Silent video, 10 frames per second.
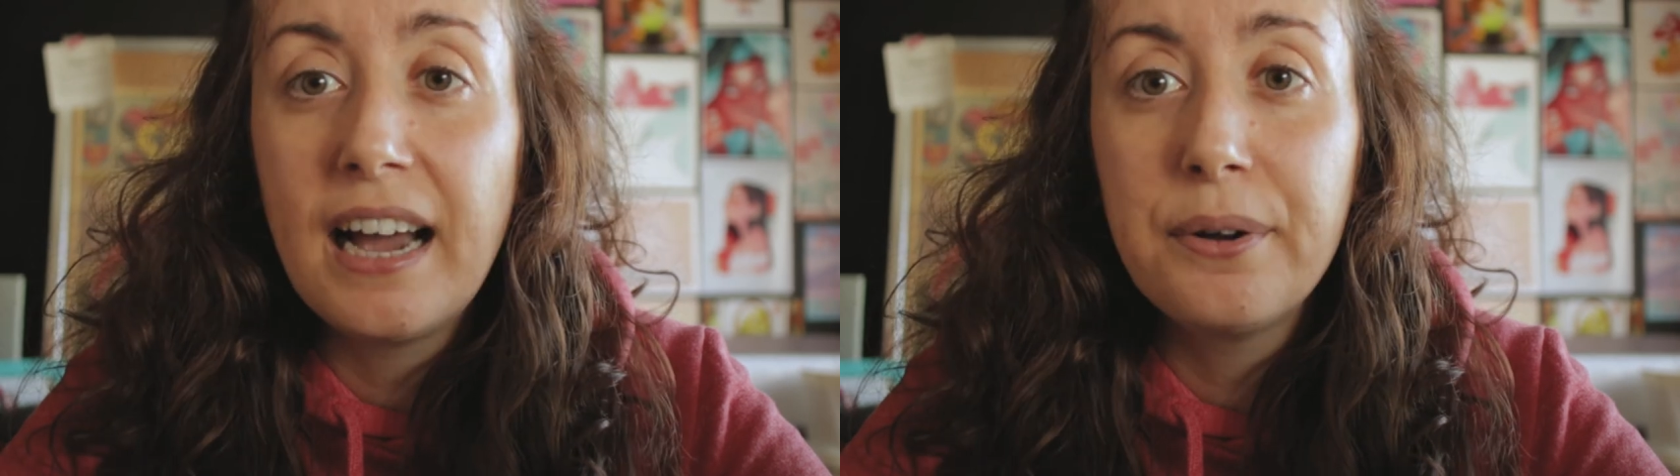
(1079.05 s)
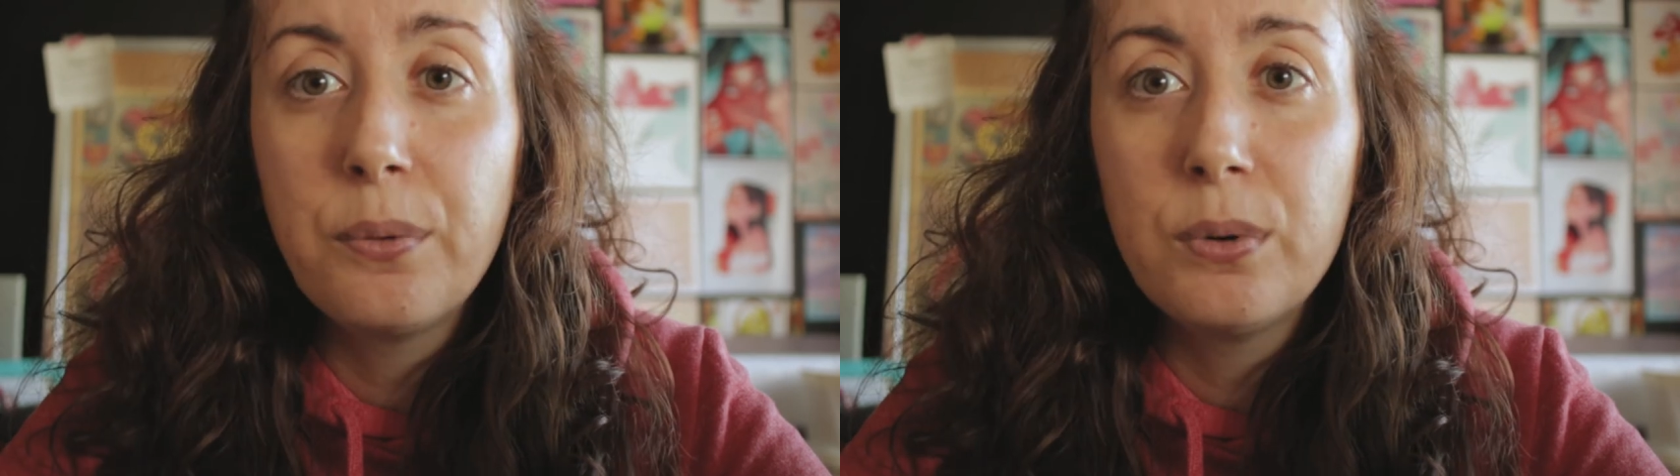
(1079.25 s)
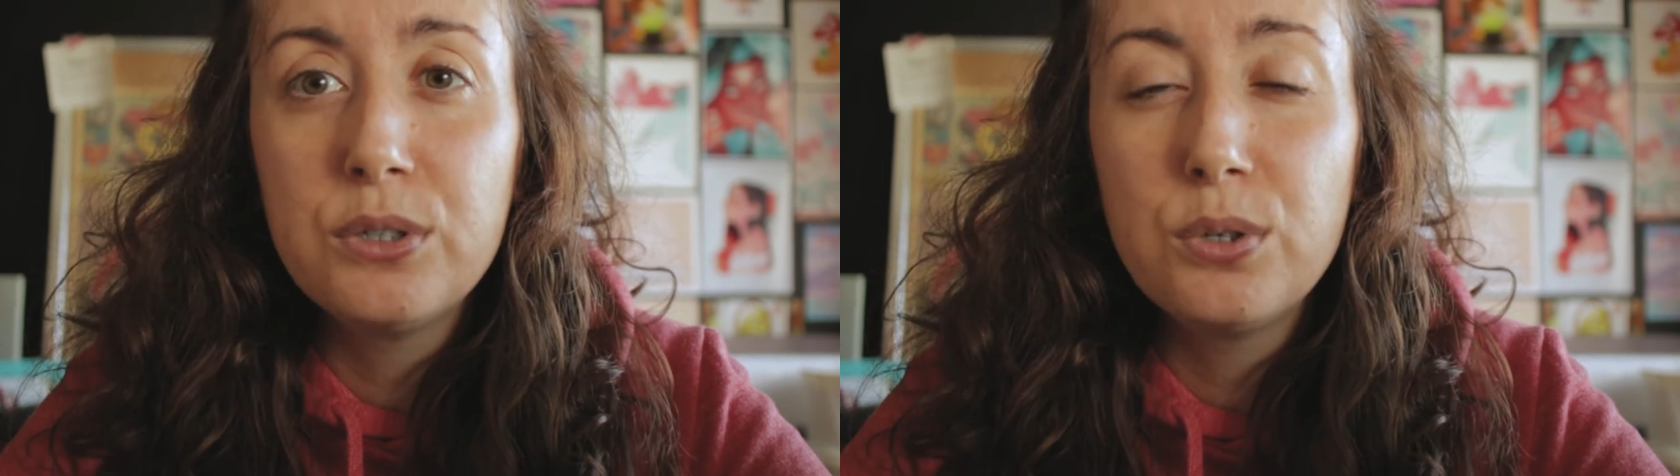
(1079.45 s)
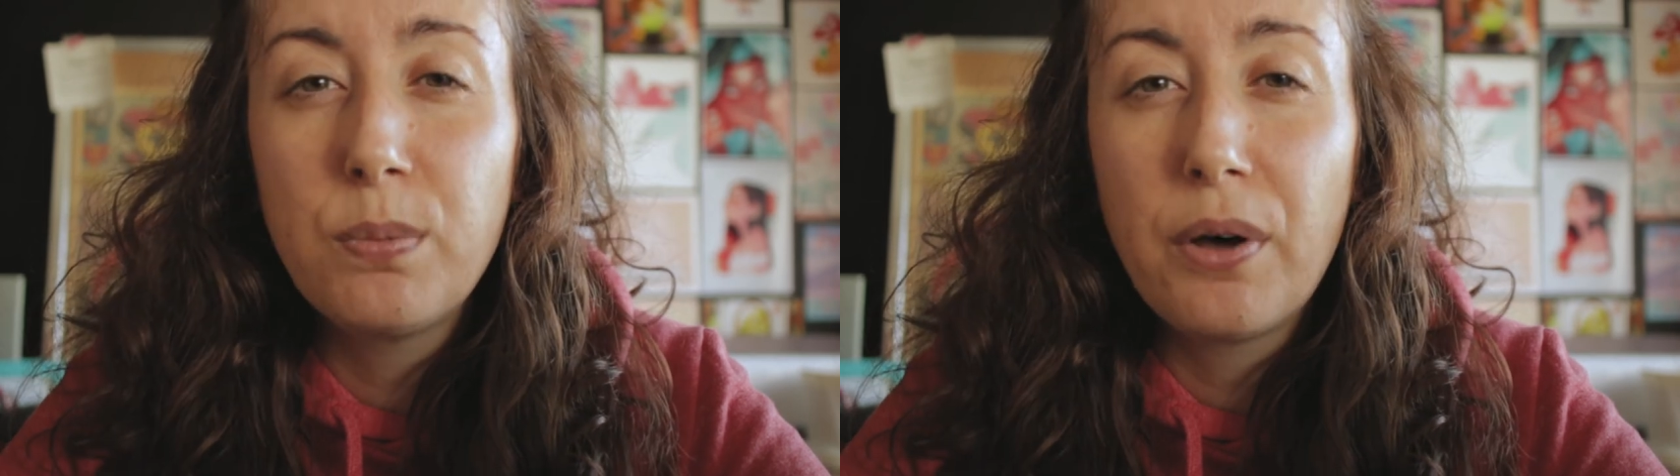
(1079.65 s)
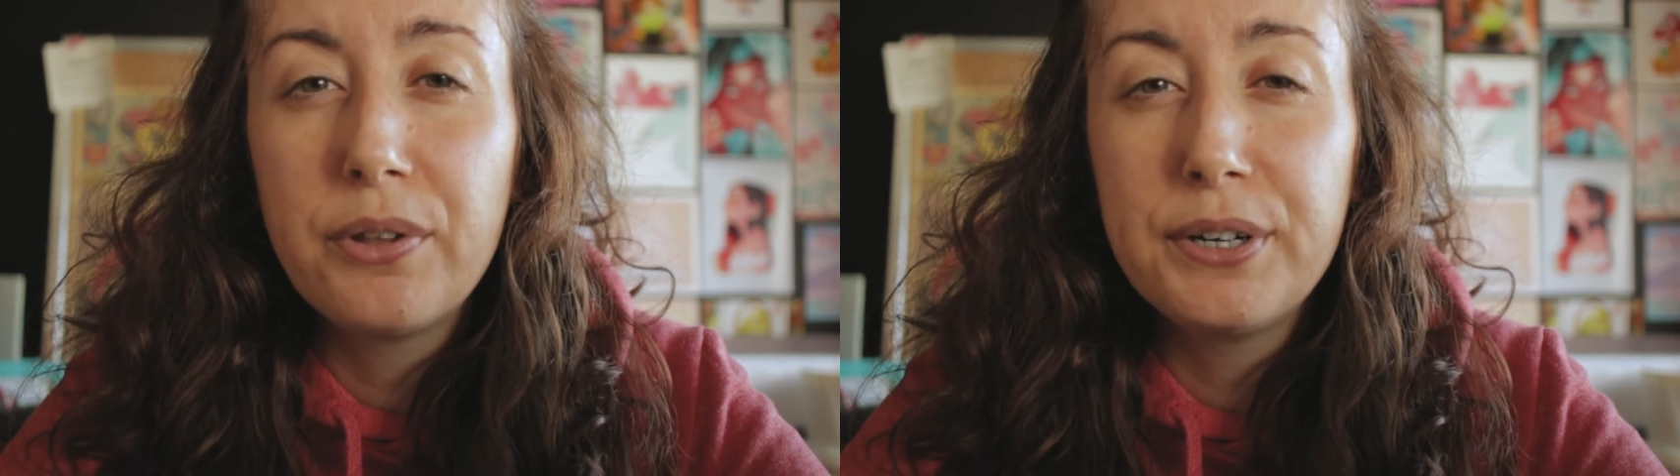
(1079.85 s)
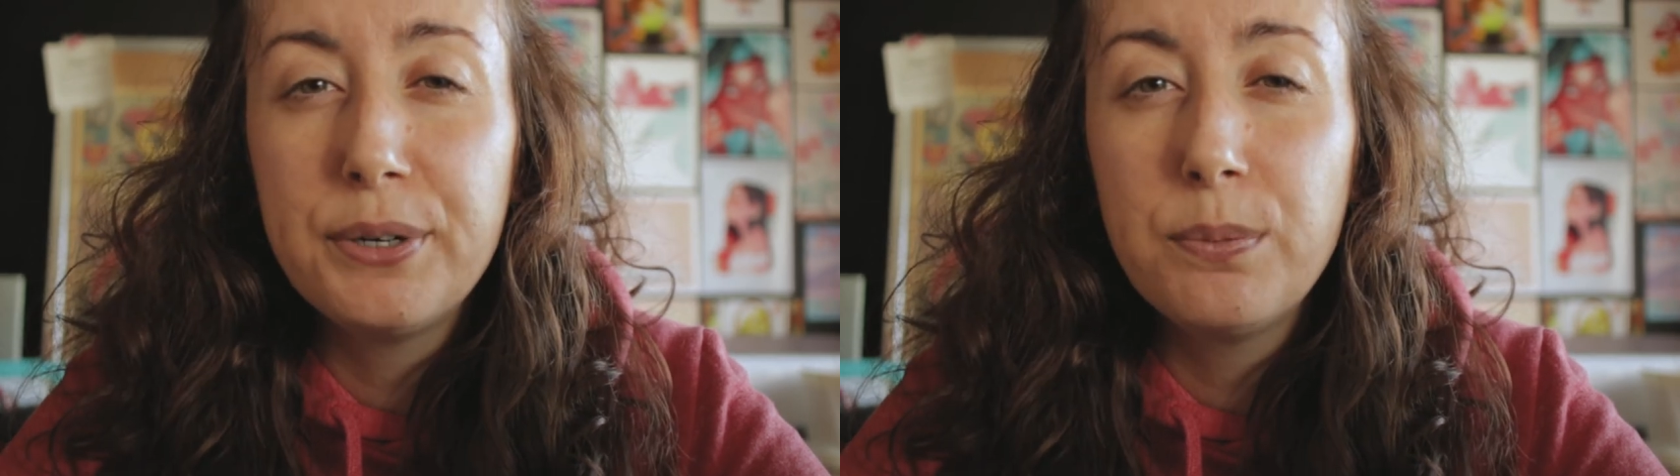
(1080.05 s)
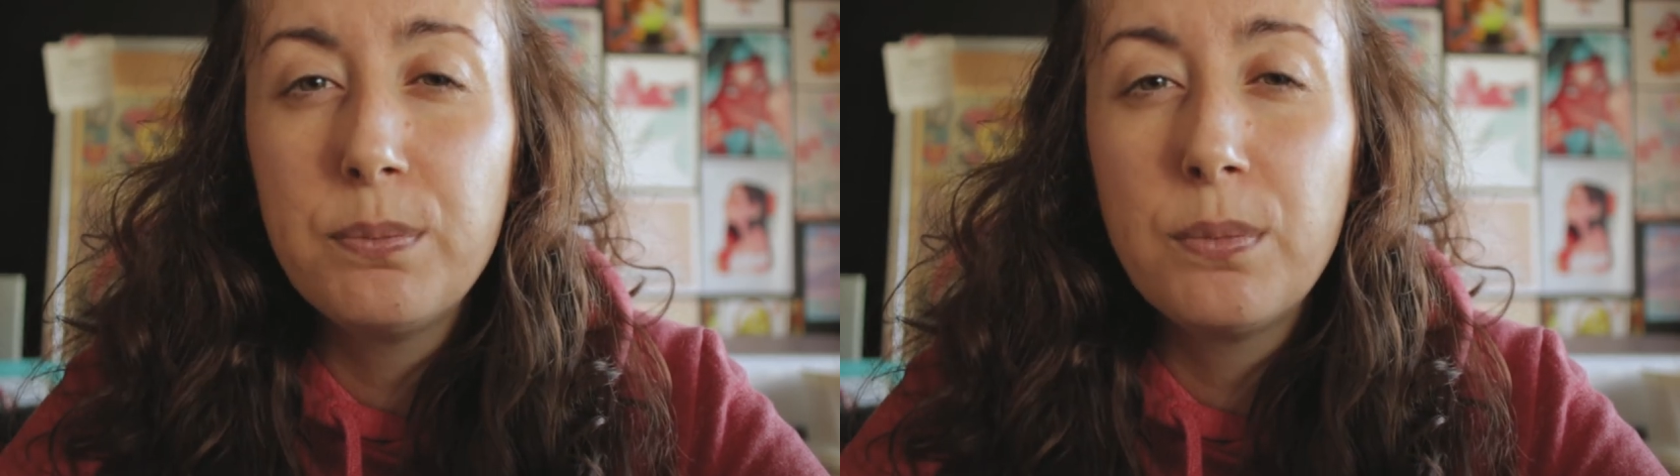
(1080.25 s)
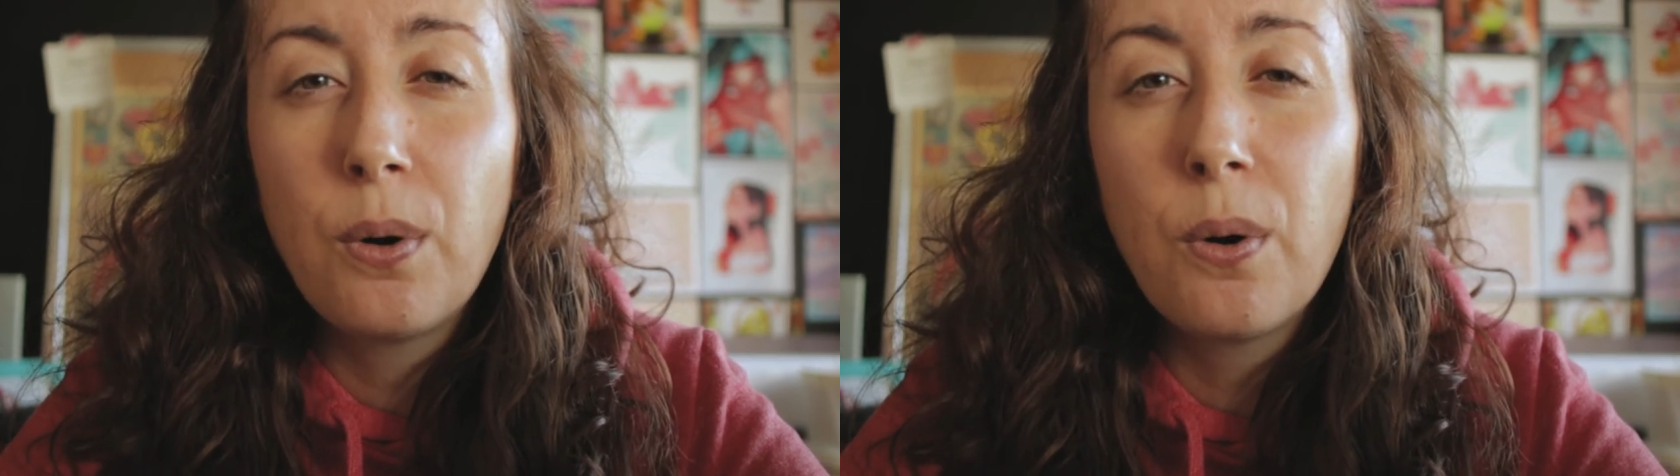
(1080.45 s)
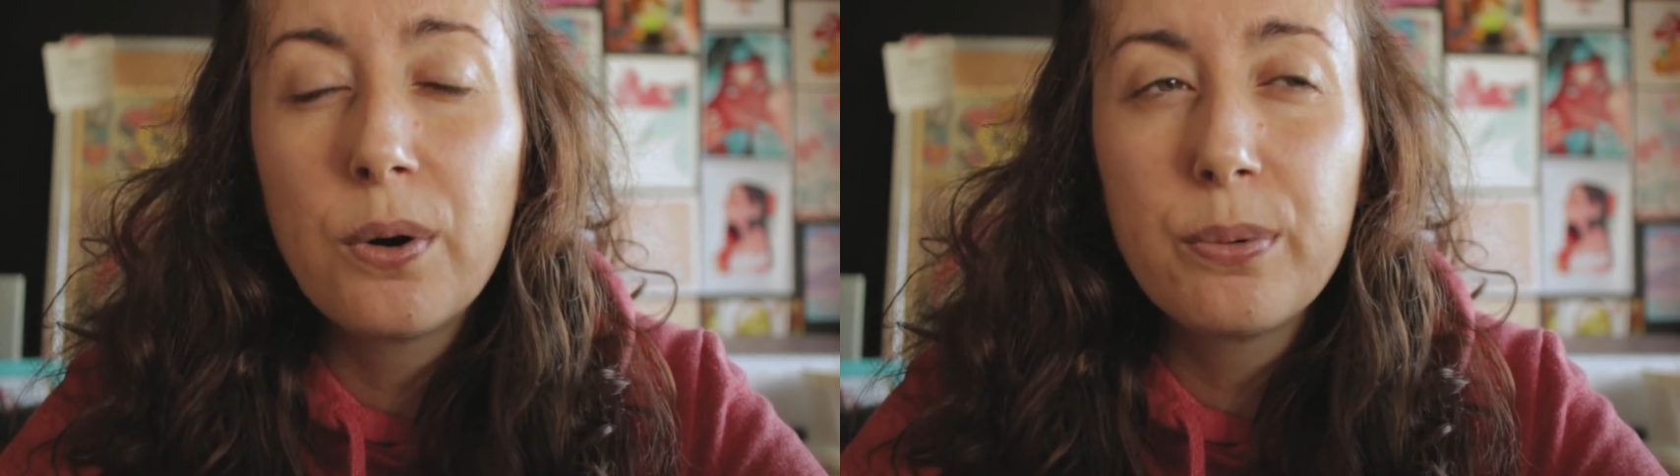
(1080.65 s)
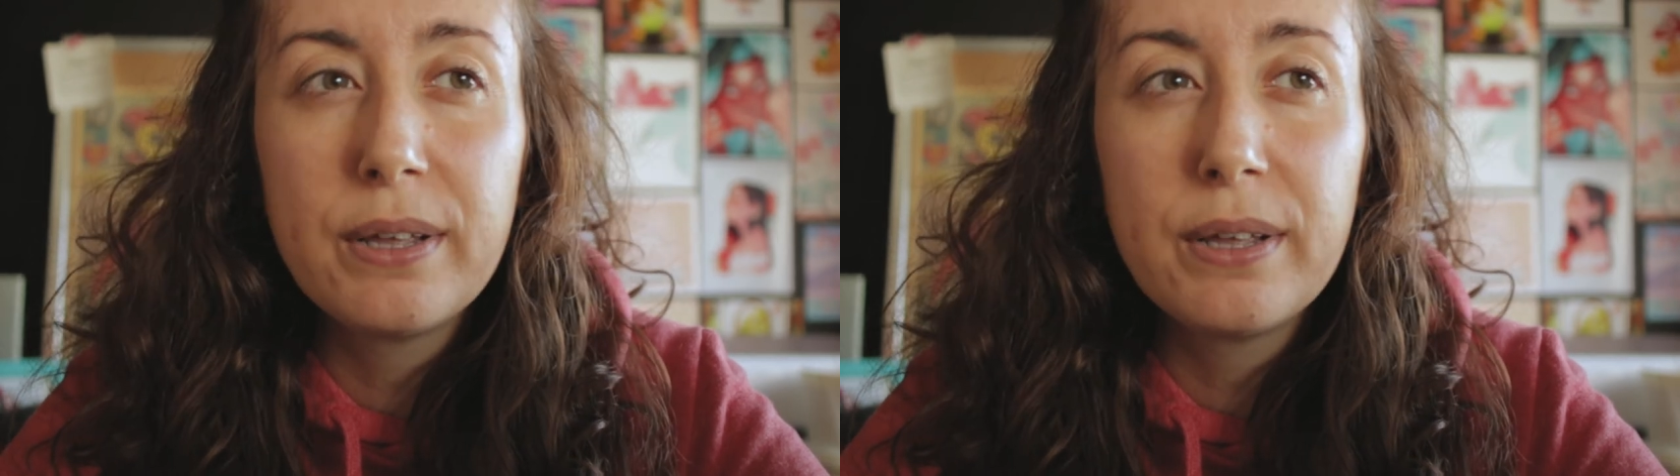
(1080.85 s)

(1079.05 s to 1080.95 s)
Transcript: I don't want to bother you more